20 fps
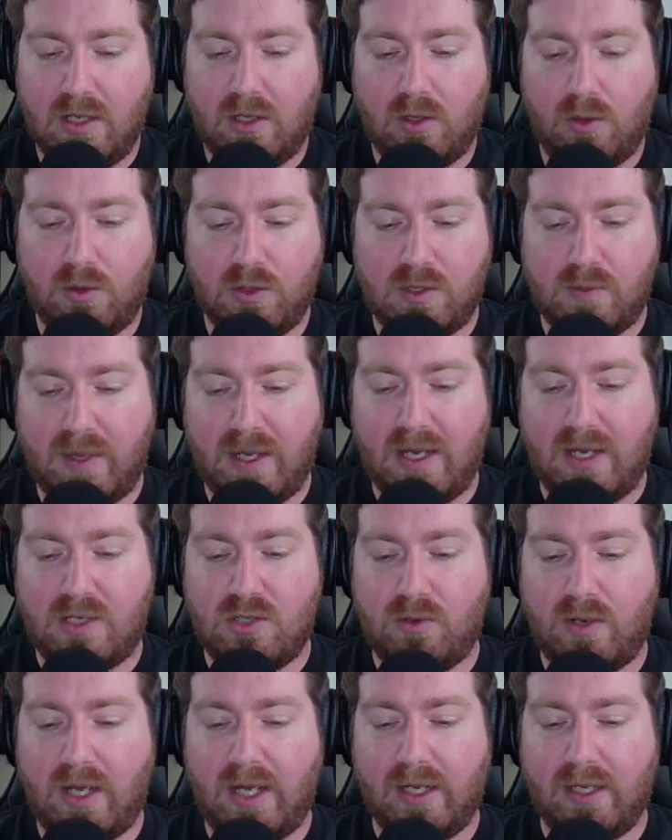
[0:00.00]
Goldspan
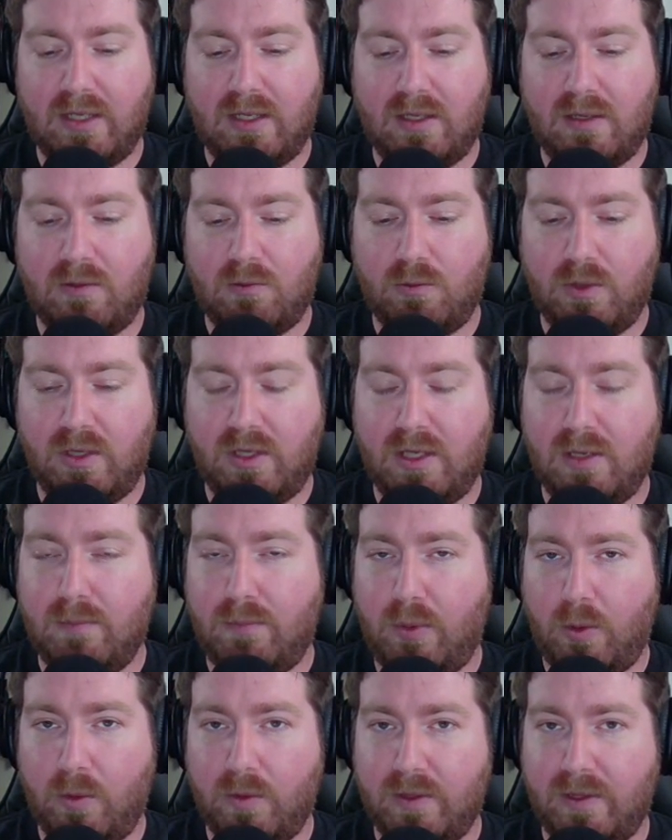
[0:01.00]
Dragon, really
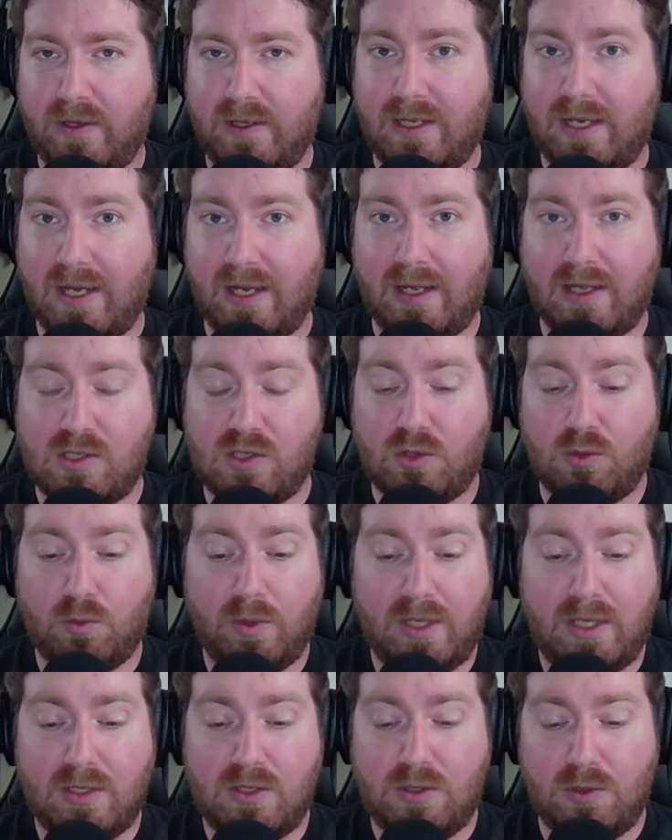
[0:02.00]
important in the deck. It's
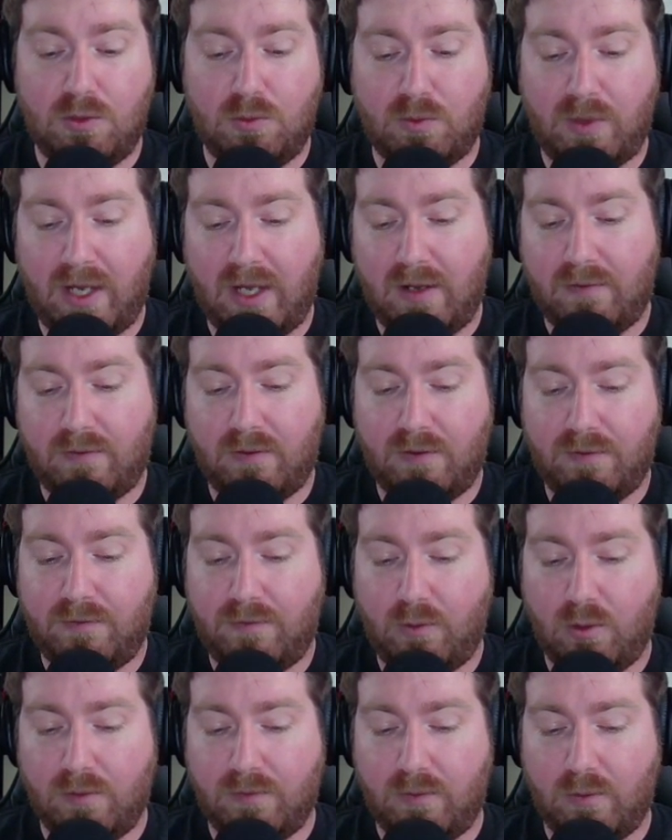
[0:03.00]
3 and 2 red for a
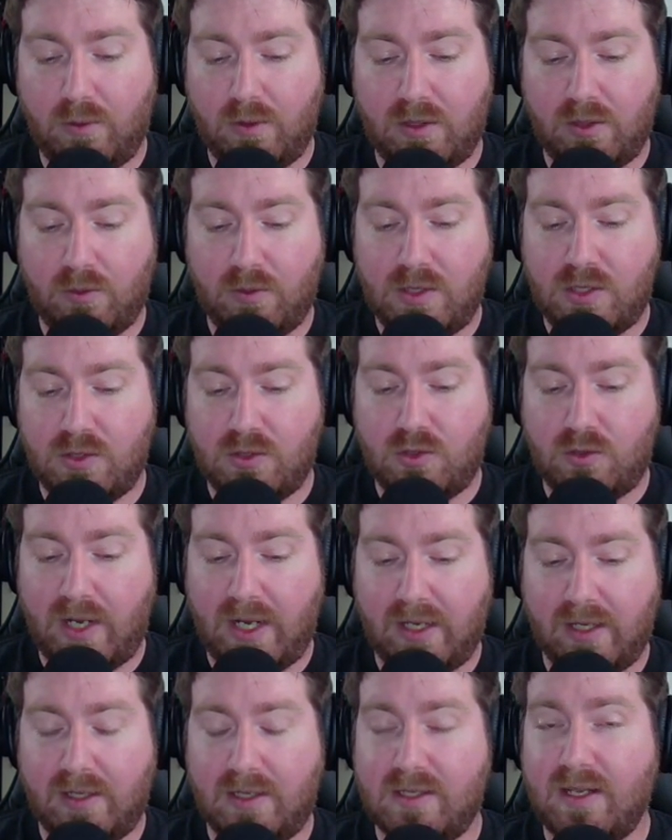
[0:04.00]
4/4 creature
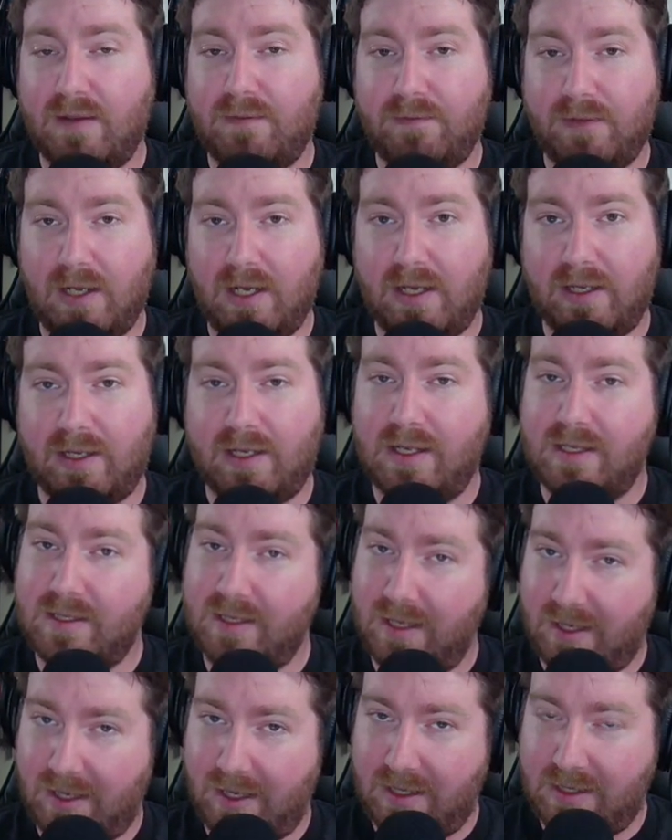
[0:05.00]
dragon. It's got flying. It's
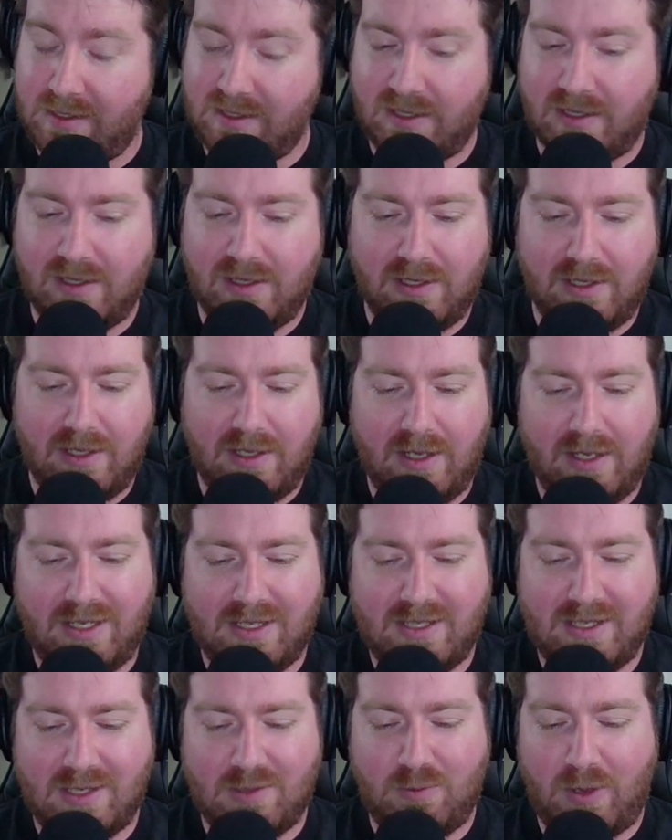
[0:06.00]
got haste. And
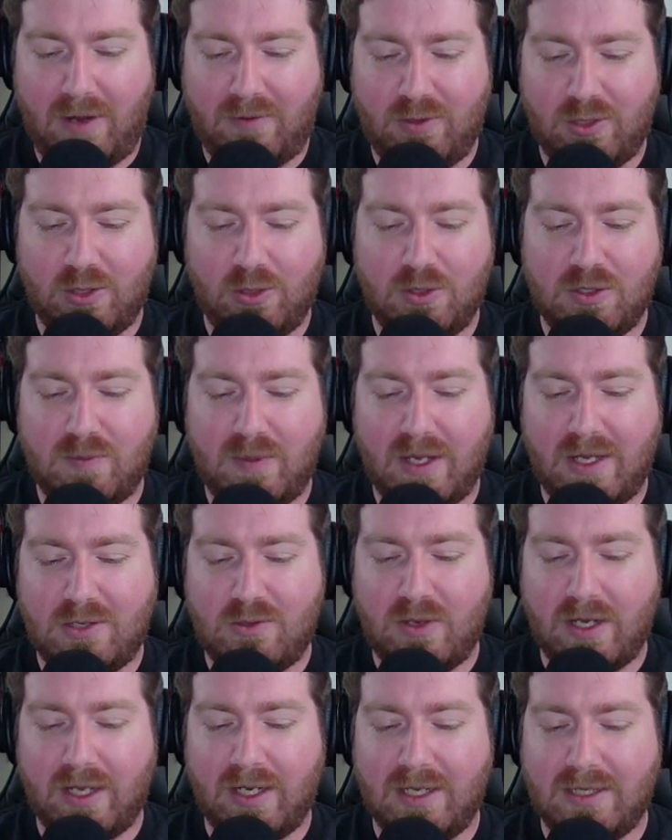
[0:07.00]
it says whenever Goldspan
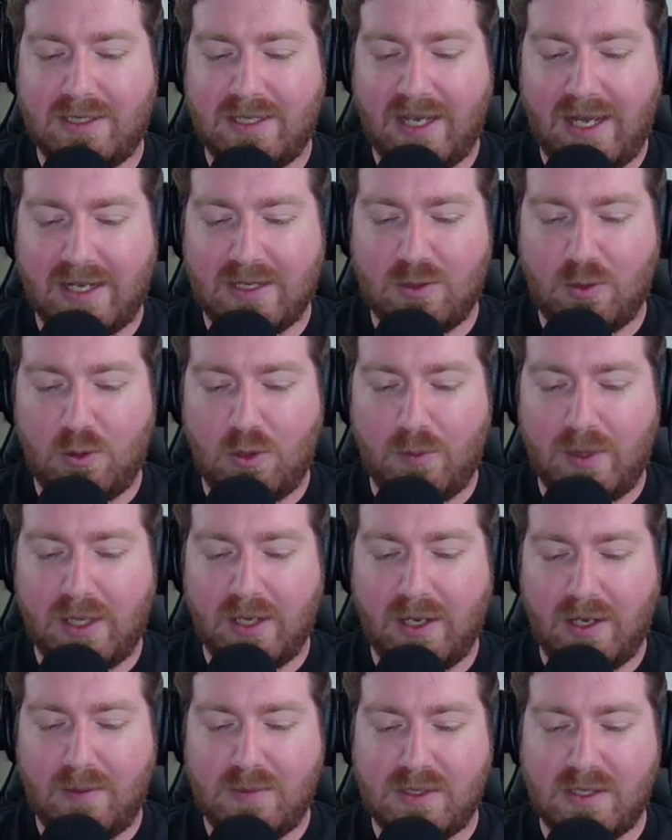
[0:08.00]
Dragon attacks or
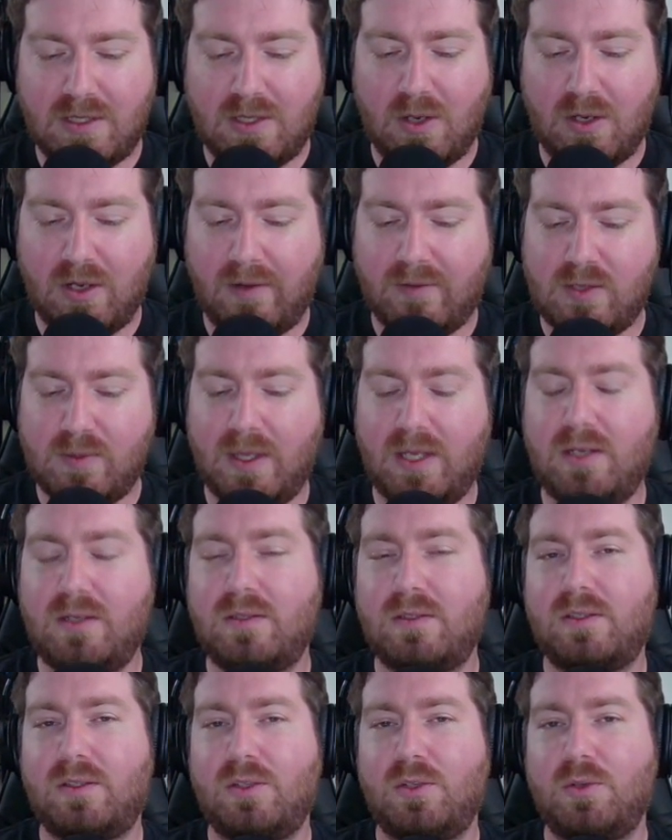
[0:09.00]
becomes the target of a
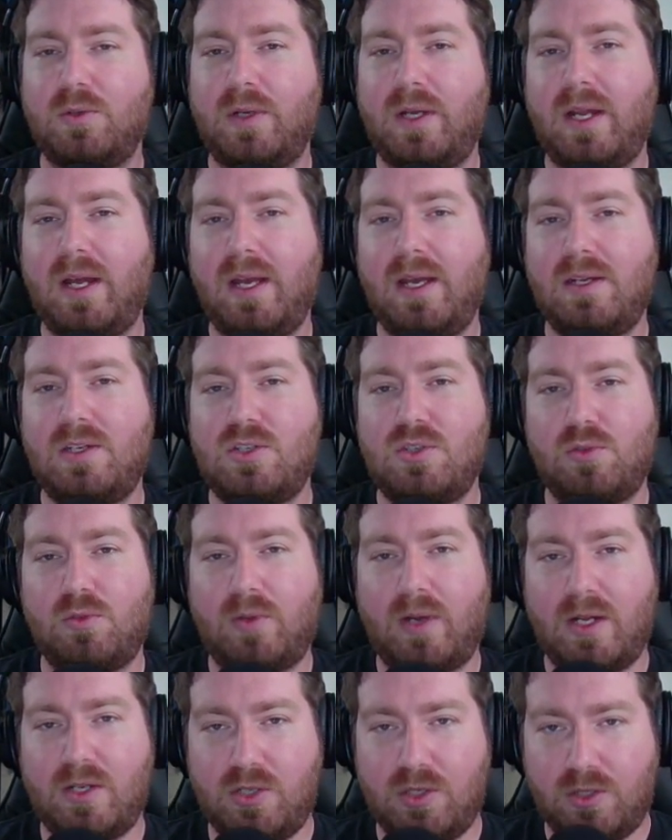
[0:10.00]
spell, create a
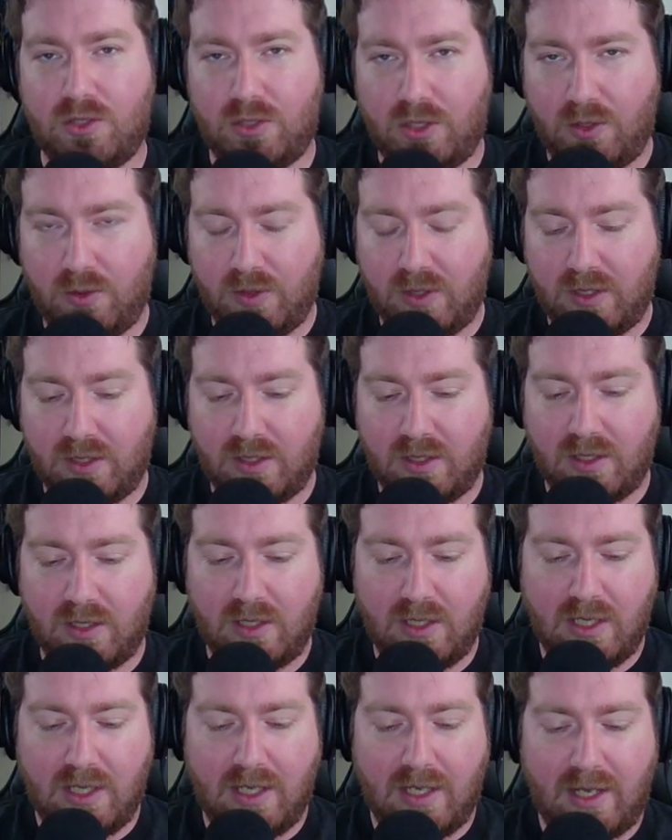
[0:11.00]
treasure token.
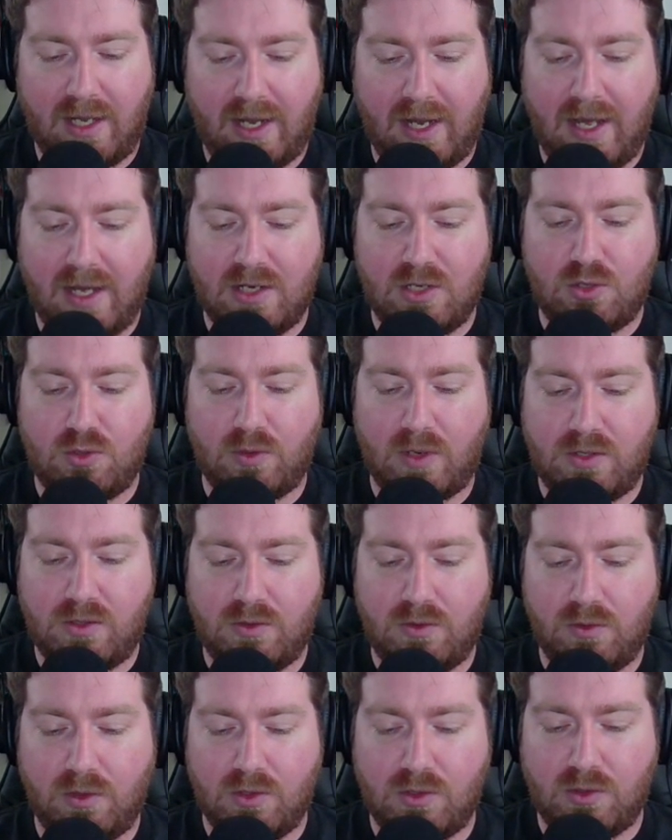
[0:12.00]
And
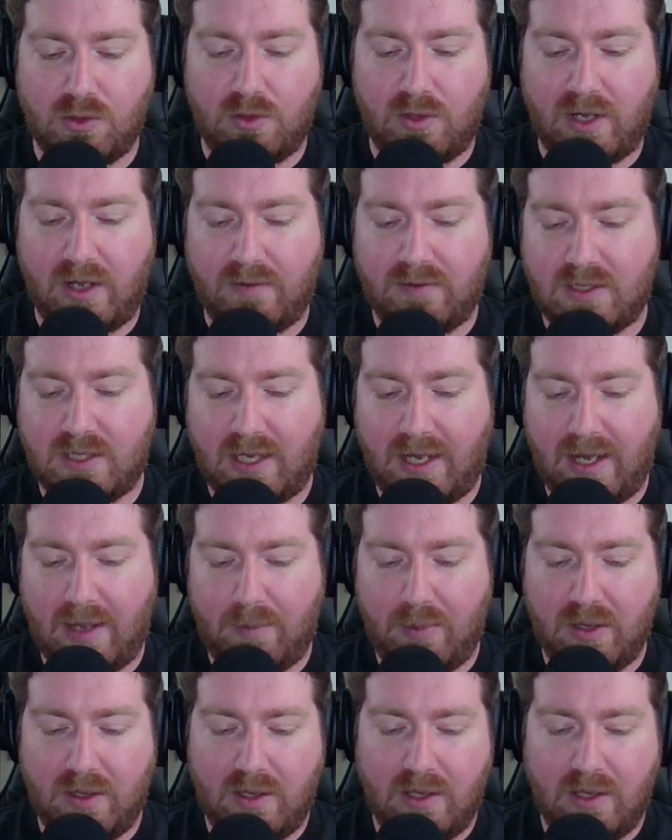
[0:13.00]
treasures you control have tap.